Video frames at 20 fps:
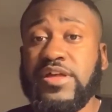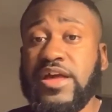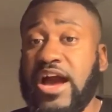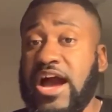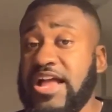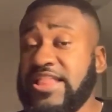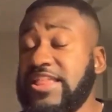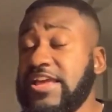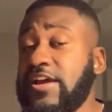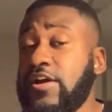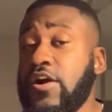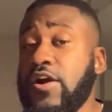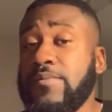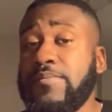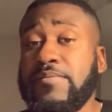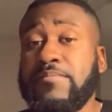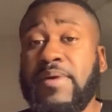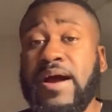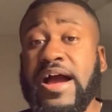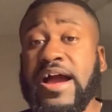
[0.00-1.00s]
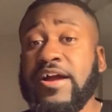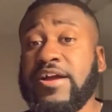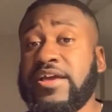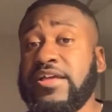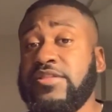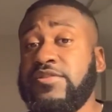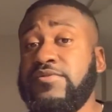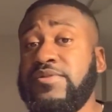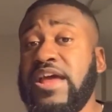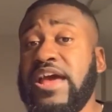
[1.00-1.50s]
I think Urban Meyer
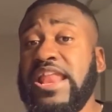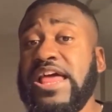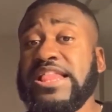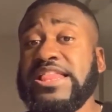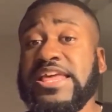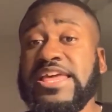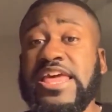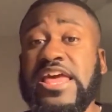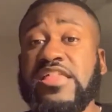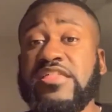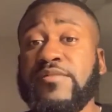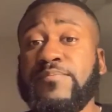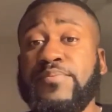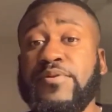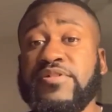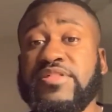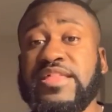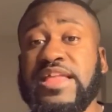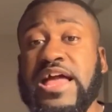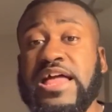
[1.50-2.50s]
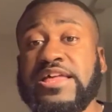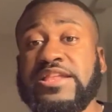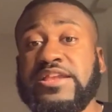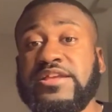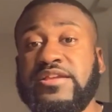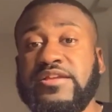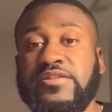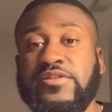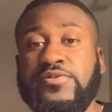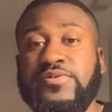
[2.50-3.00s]
can do that. I think he has the personality
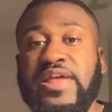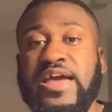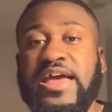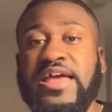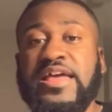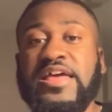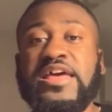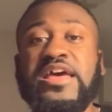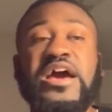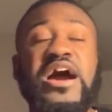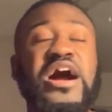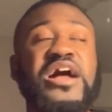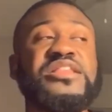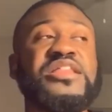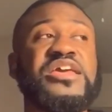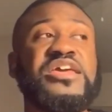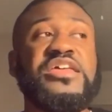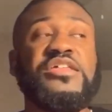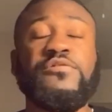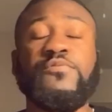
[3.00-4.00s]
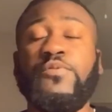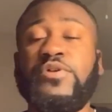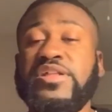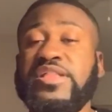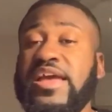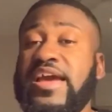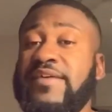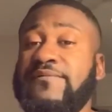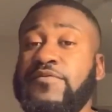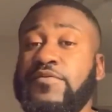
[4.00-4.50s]
to do that. I think he's
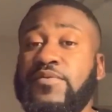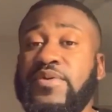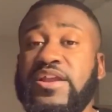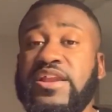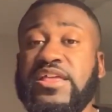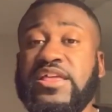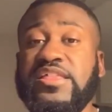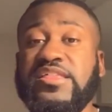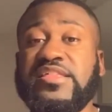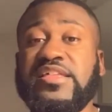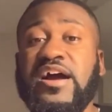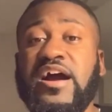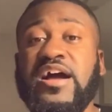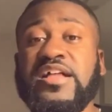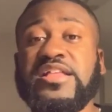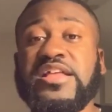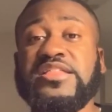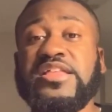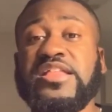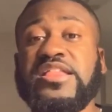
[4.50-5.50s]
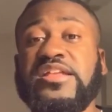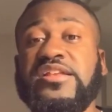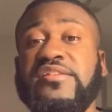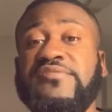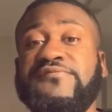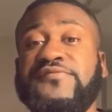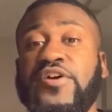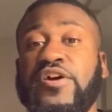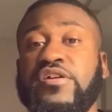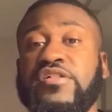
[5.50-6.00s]
won everywhere that he's gone. I think that
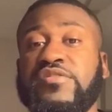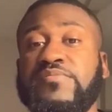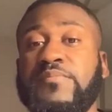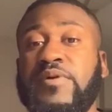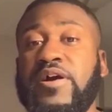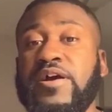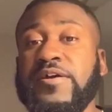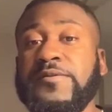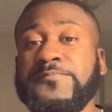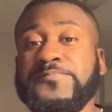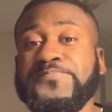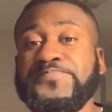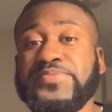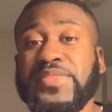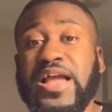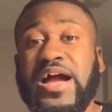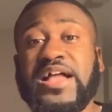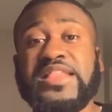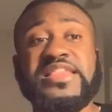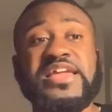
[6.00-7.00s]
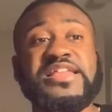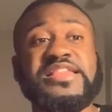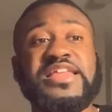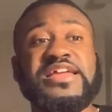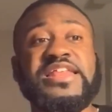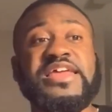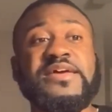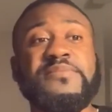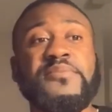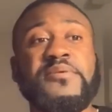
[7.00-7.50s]
he's very smart. I think
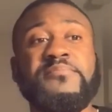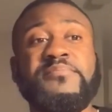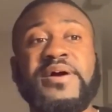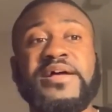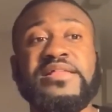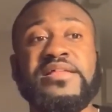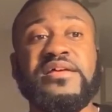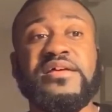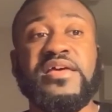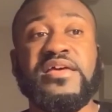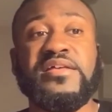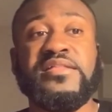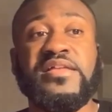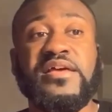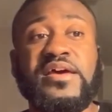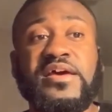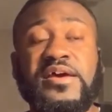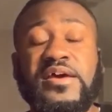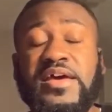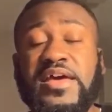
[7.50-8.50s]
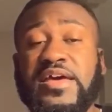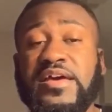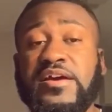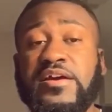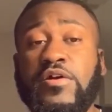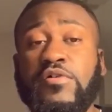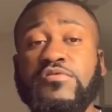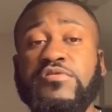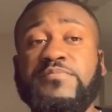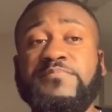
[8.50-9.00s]
that him and
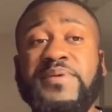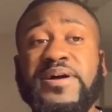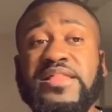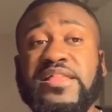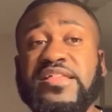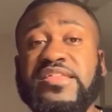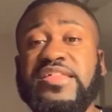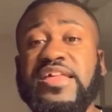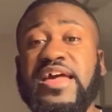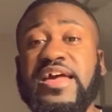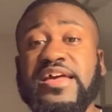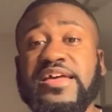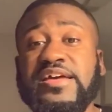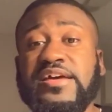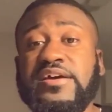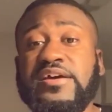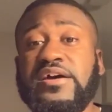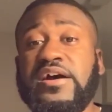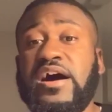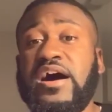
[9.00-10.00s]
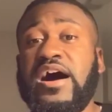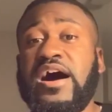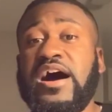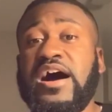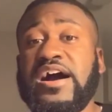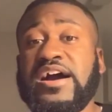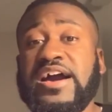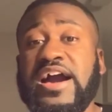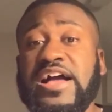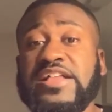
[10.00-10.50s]
Coach Belichick
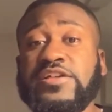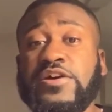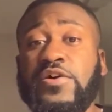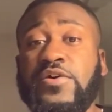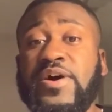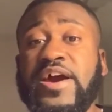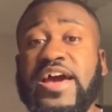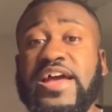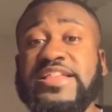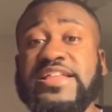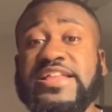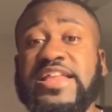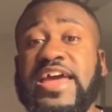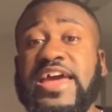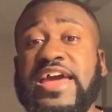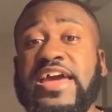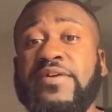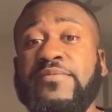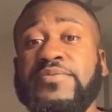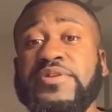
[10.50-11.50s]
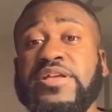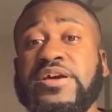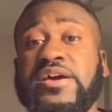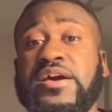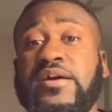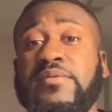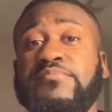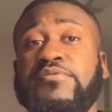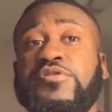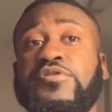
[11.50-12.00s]
kind of go hand in hand when it
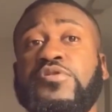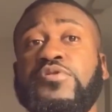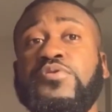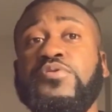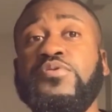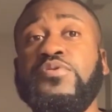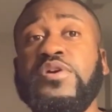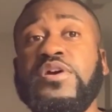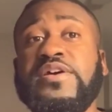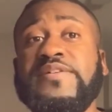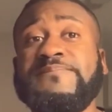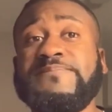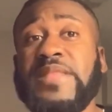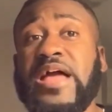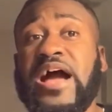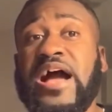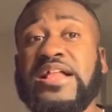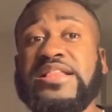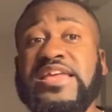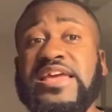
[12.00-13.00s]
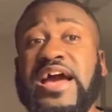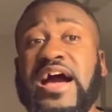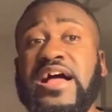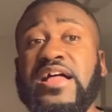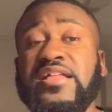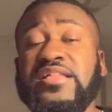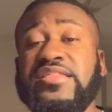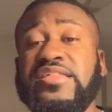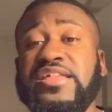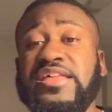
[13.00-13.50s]
comes to
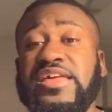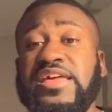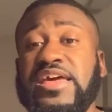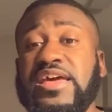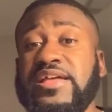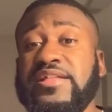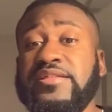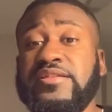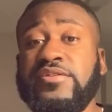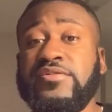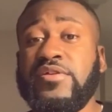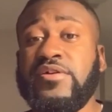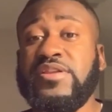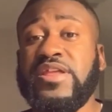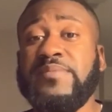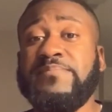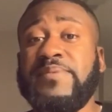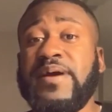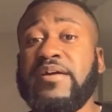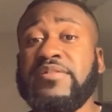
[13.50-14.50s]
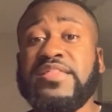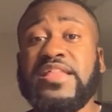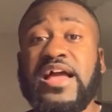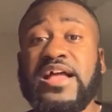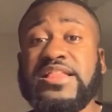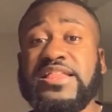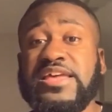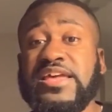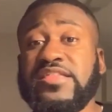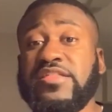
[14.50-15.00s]
ideology, and you know, they bounced
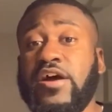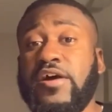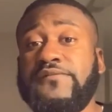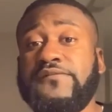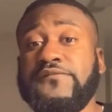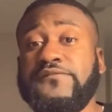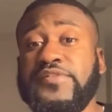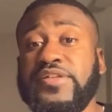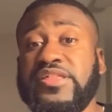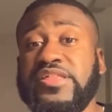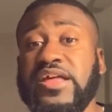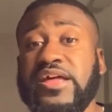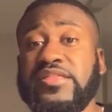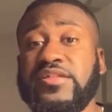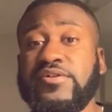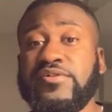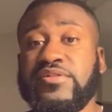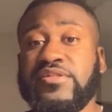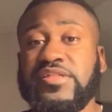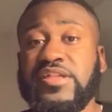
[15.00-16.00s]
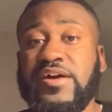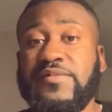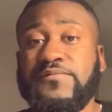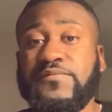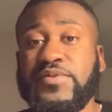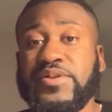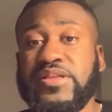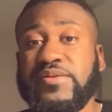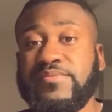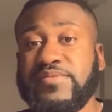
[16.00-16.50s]
ideas off of each other and stuff
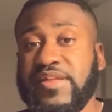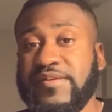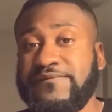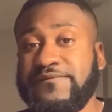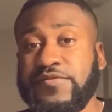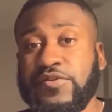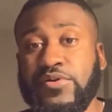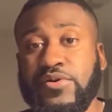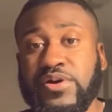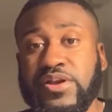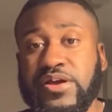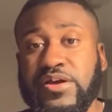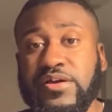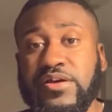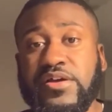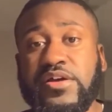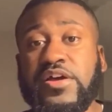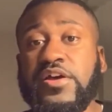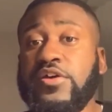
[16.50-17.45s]
when he was at Florida.